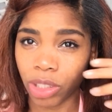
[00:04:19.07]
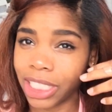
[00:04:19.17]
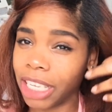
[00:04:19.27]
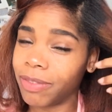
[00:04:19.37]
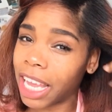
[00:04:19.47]

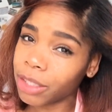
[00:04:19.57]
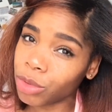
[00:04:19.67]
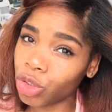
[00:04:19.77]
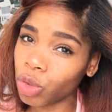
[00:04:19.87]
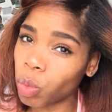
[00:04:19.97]
If that's what
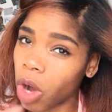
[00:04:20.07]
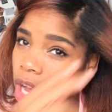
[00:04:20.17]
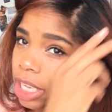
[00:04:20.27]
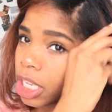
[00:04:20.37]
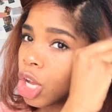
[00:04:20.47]
you want,
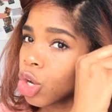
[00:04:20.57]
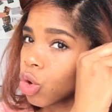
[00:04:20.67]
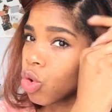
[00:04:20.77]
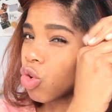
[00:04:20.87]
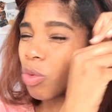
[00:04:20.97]
cool.